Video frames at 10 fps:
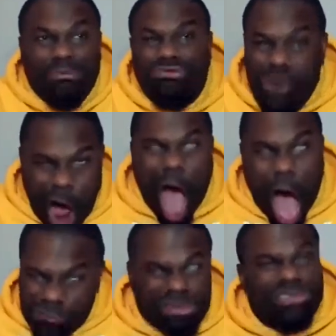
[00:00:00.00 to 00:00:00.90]

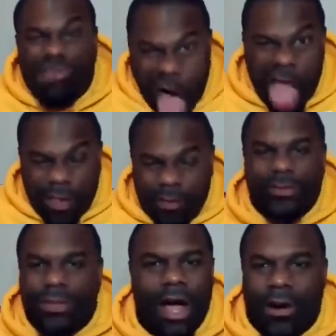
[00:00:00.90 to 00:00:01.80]

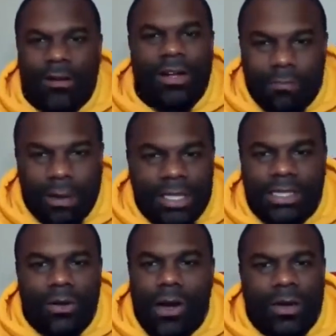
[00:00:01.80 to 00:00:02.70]
No, bullies
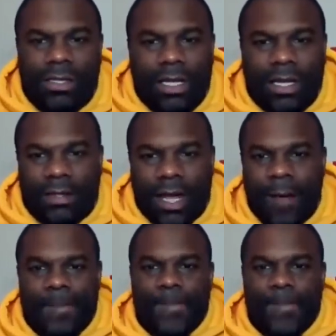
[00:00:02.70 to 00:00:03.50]
don't always look like that.